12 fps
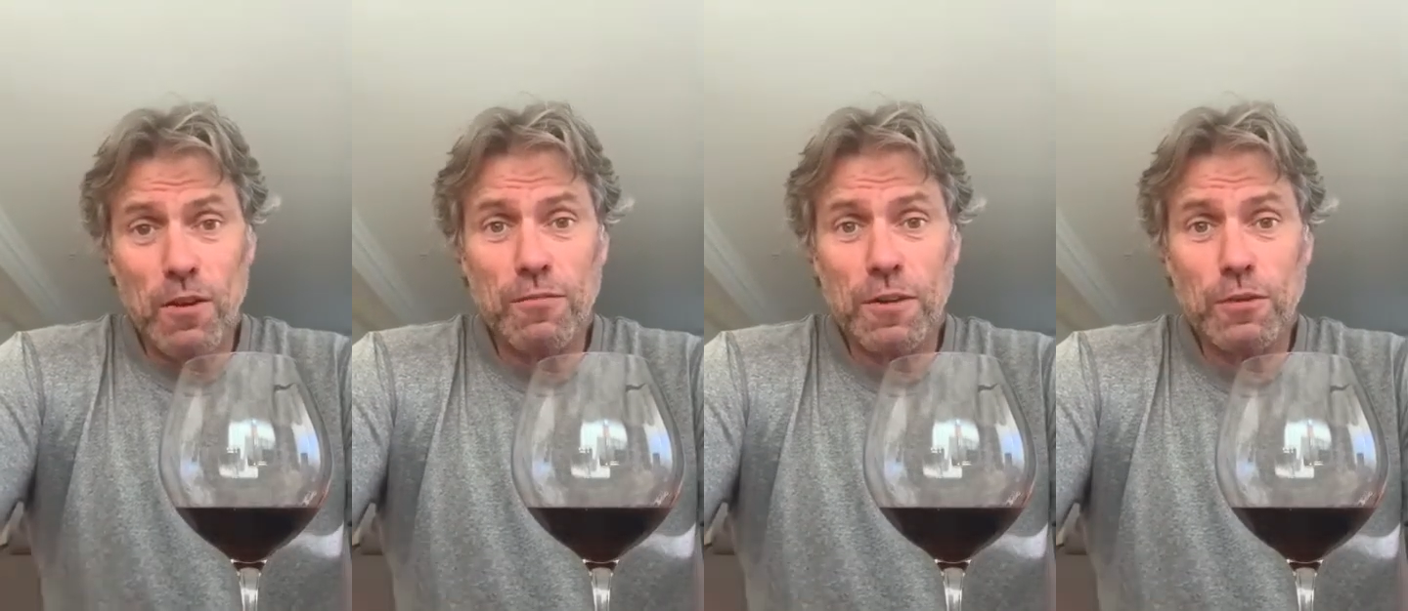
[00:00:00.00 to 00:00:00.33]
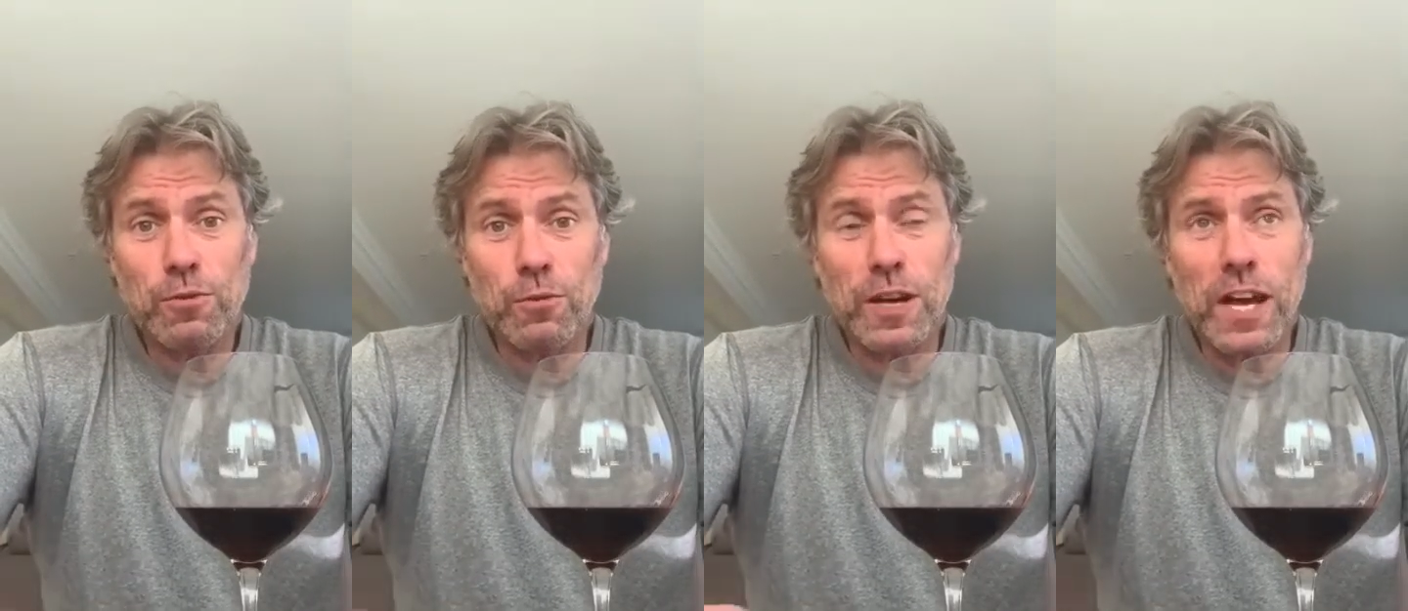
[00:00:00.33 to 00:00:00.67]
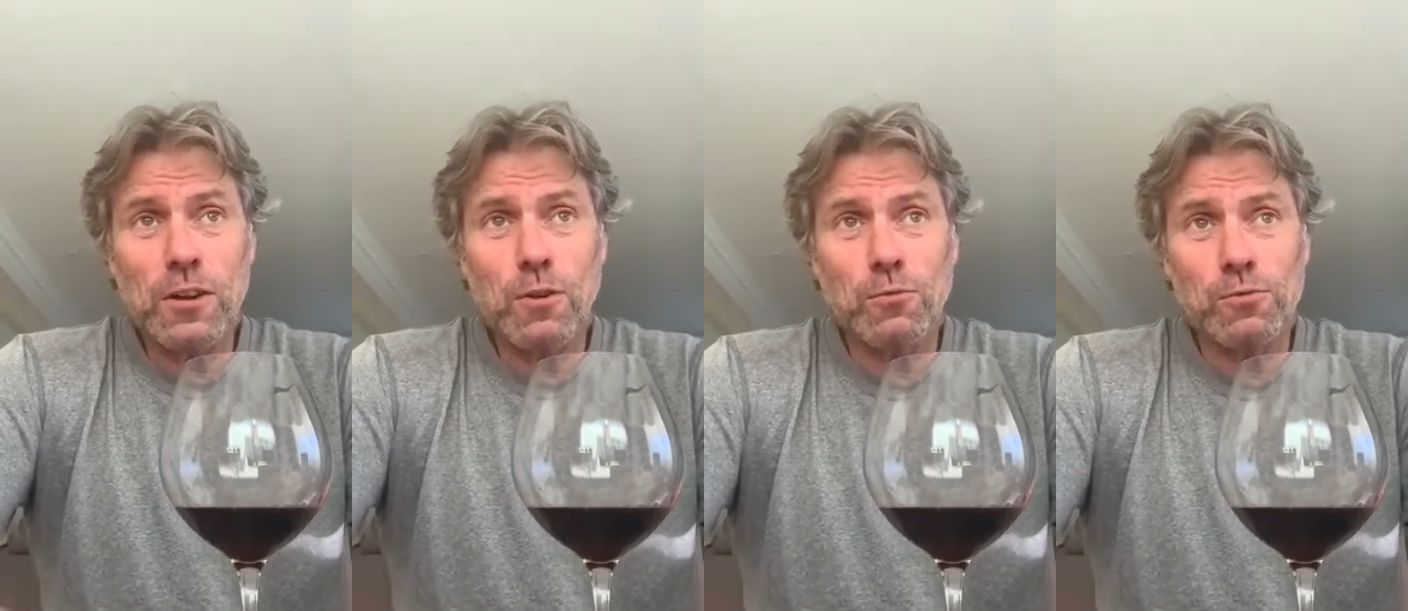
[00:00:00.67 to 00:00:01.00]
felt
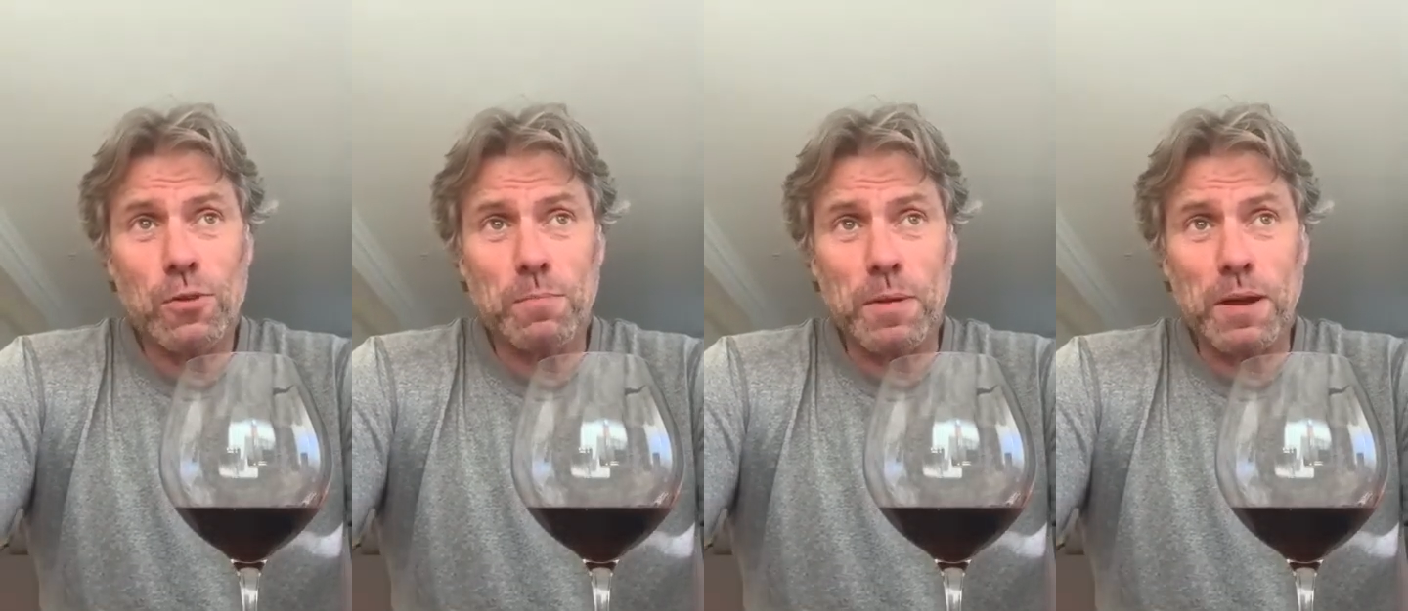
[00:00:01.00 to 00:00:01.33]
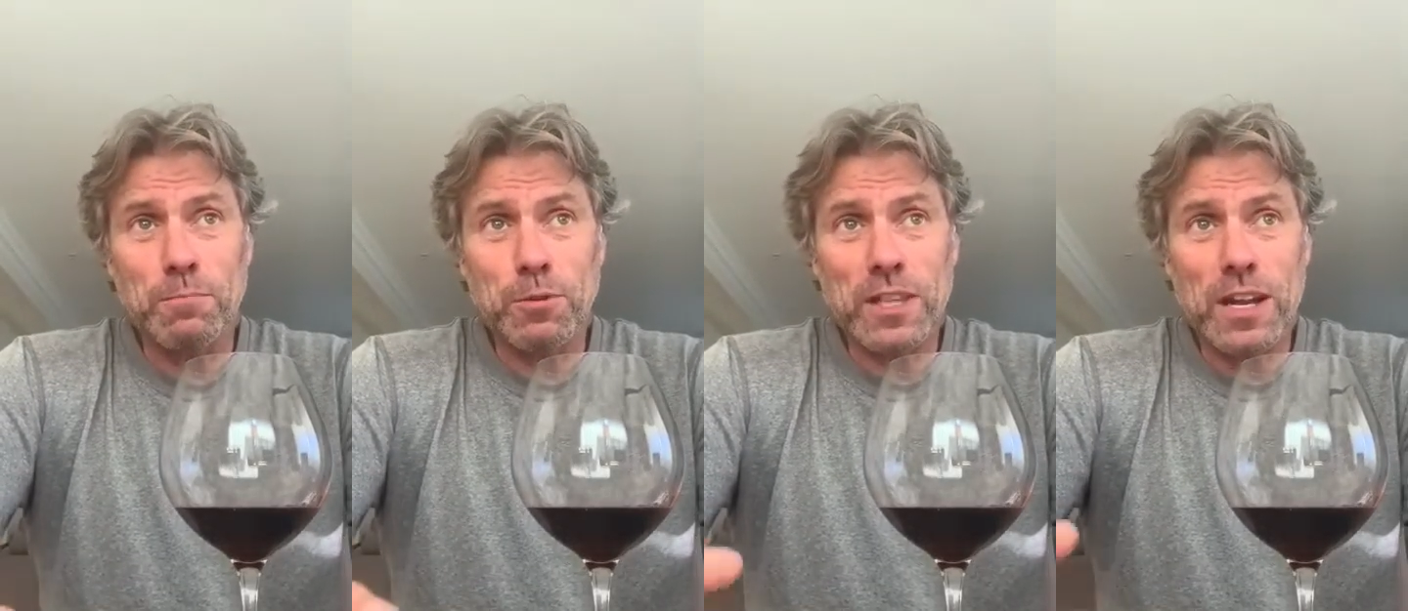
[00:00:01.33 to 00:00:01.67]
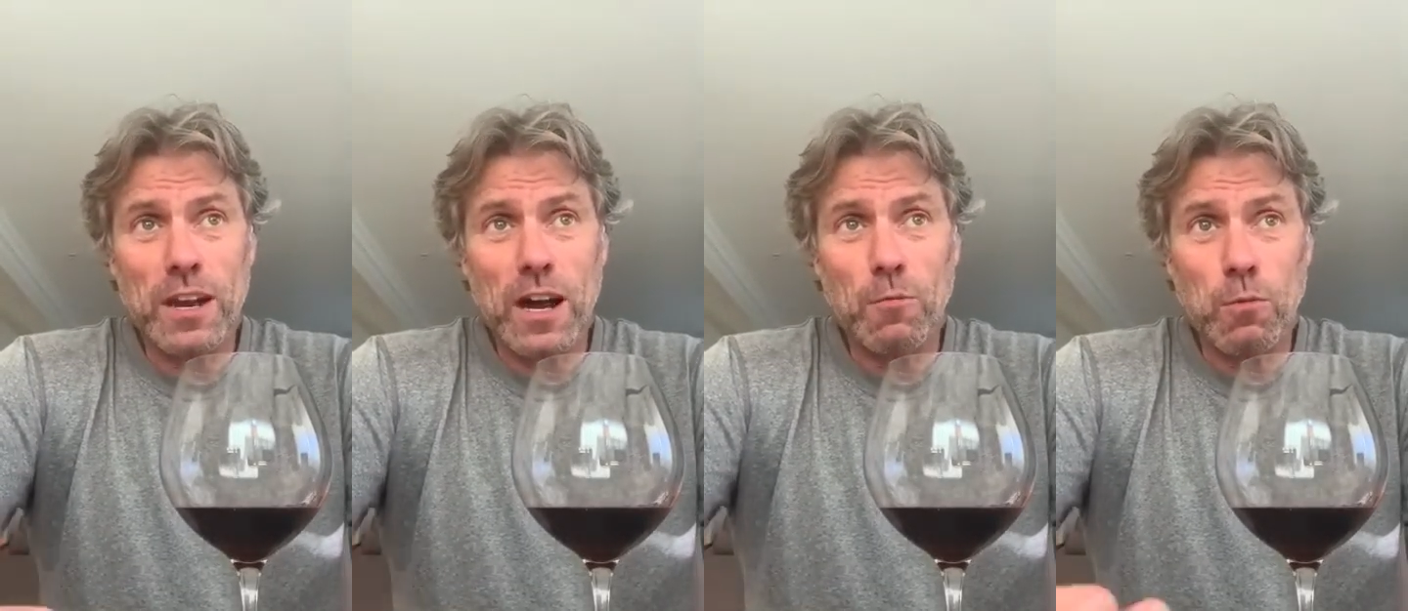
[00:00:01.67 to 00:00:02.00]
okay going to bed, but
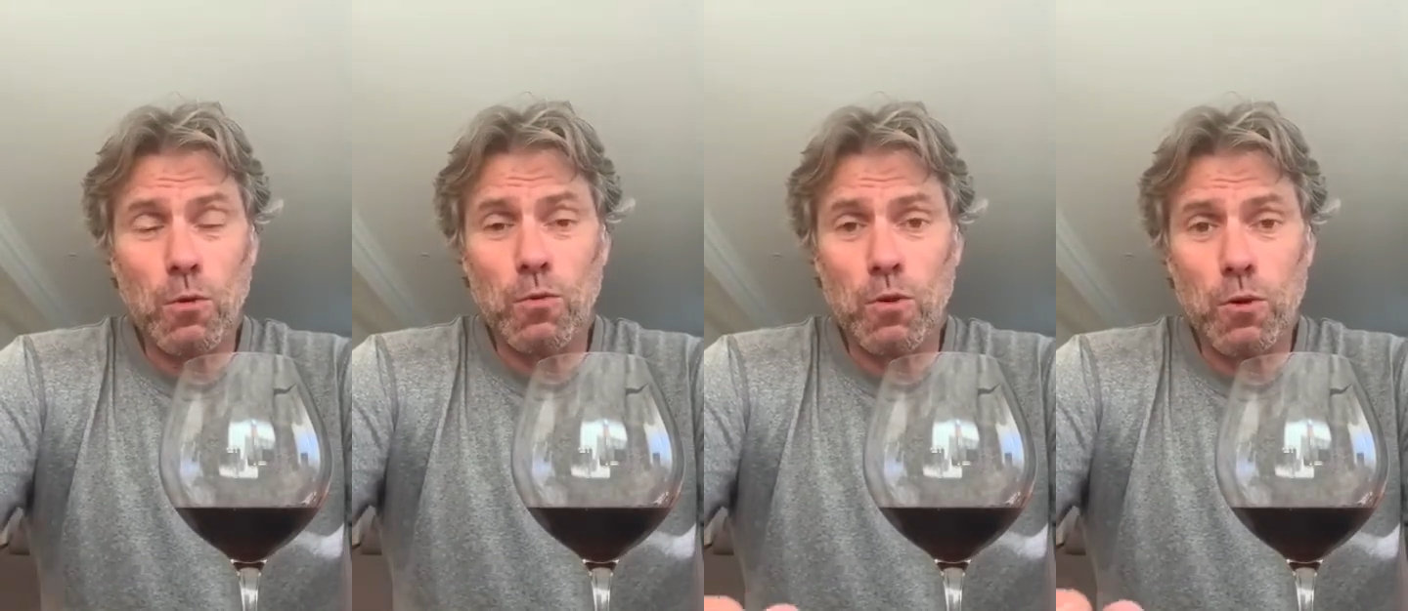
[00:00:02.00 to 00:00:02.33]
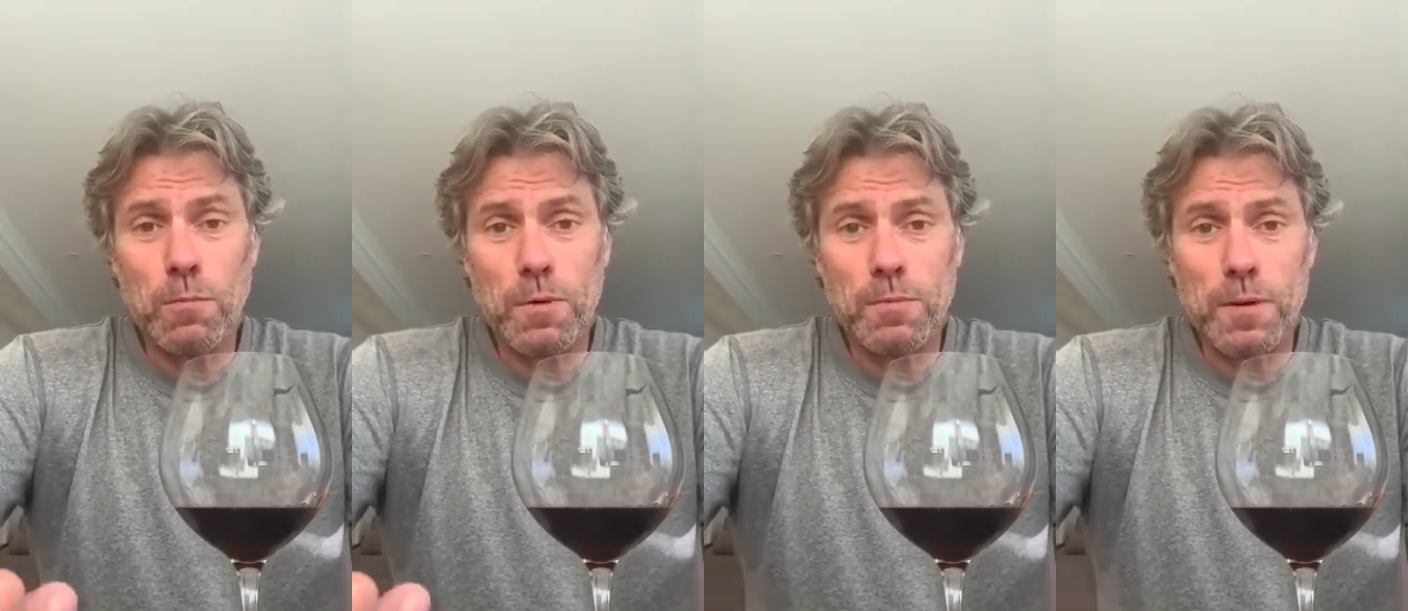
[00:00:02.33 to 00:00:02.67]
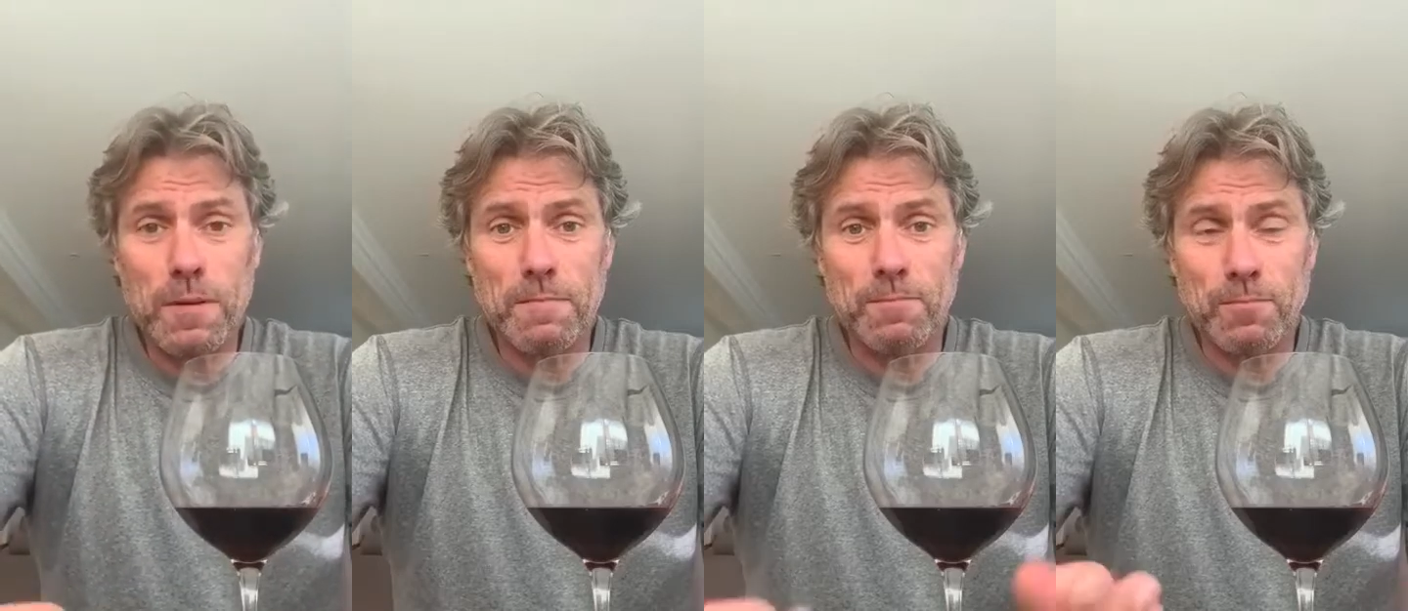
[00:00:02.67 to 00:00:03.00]
then I woke up a
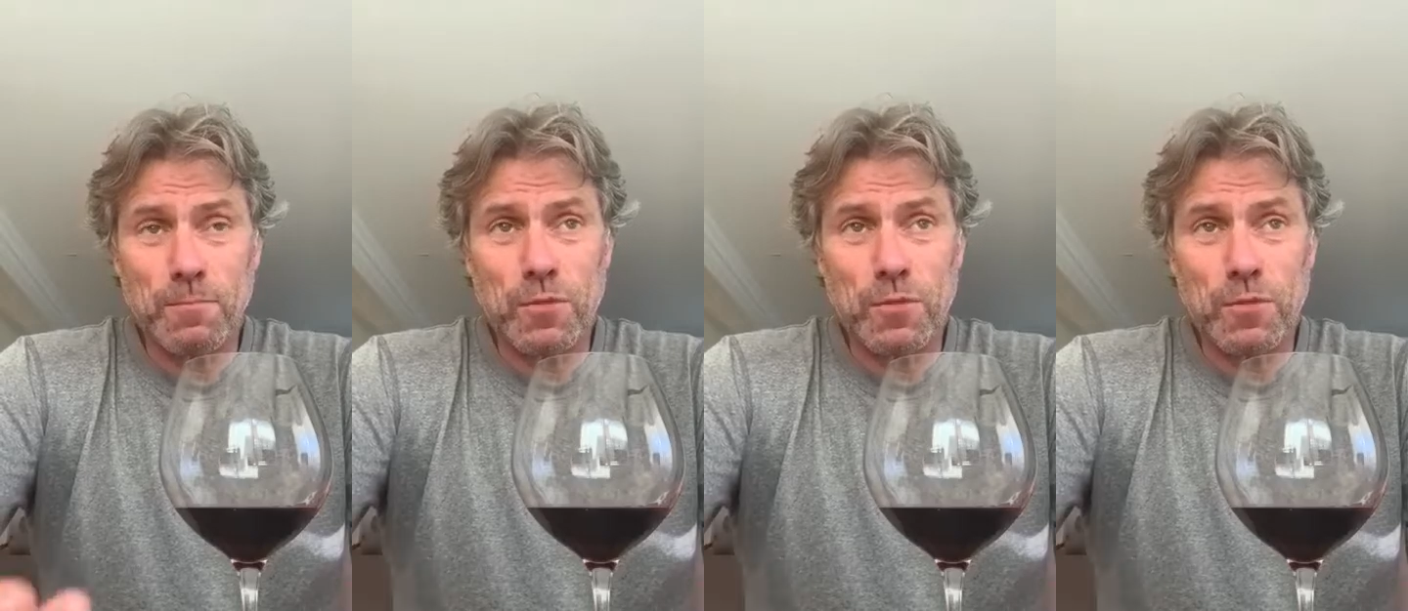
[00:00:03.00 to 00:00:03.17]
bit,